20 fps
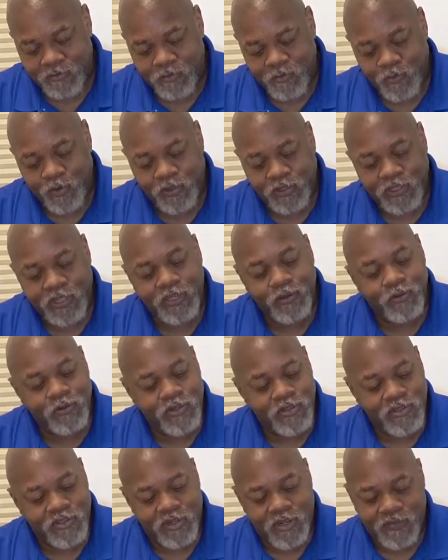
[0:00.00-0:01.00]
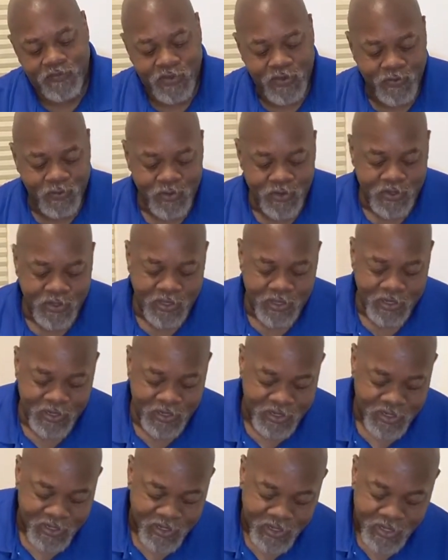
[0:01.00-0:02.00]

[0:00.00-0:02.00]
more languages than I've ever seen.